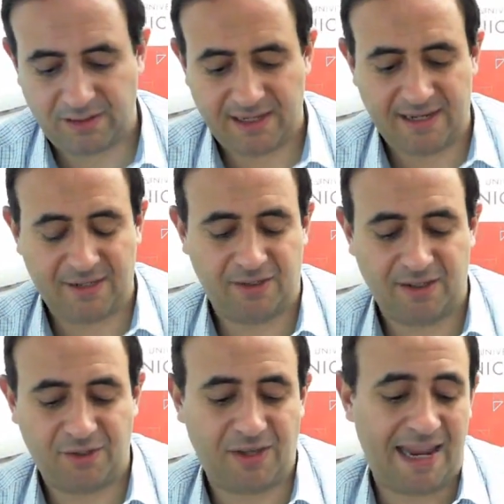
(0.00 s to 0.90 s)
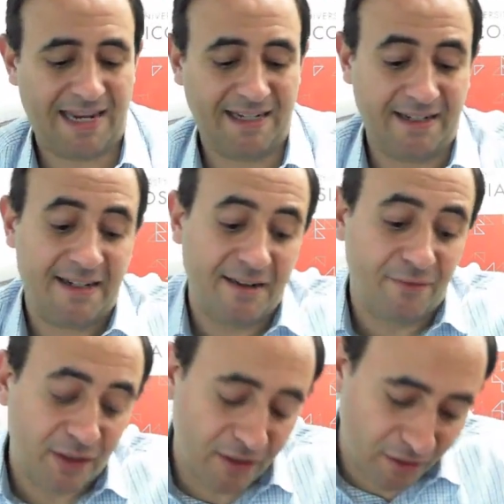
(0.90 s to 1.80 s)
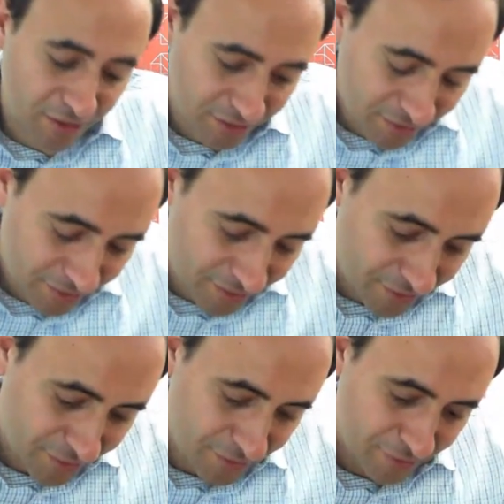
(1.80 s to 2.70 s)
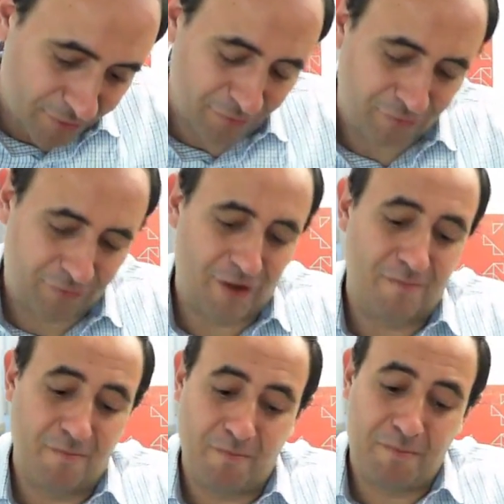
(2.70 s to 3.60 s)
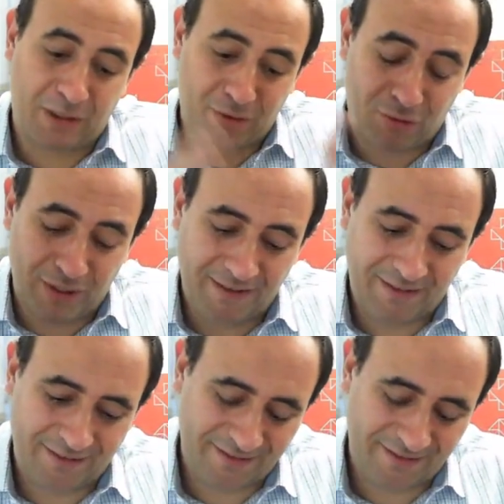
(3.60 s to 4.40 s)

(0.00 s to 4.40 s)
Is this a dividend from Bitcoin?